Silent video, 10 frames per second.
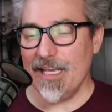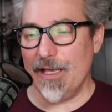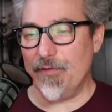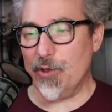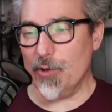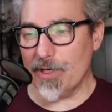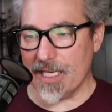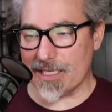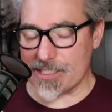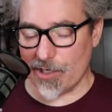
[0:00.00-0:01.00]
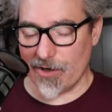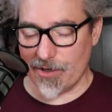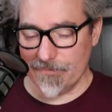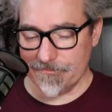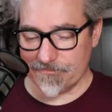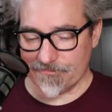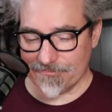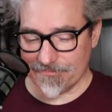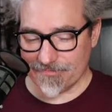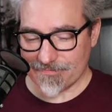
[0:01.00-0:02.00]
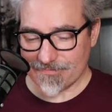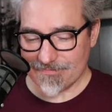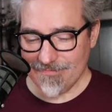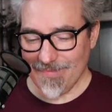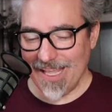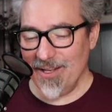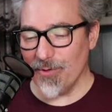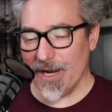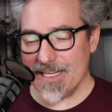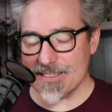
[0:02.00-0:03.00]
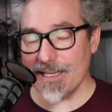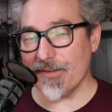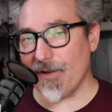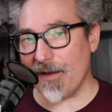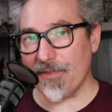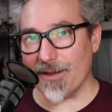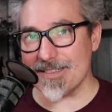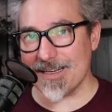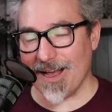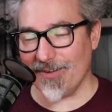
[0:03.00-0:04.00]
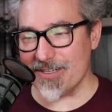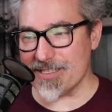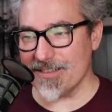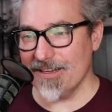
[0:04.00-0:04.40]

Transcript: If you do a Kickstarter and you raise like $5,000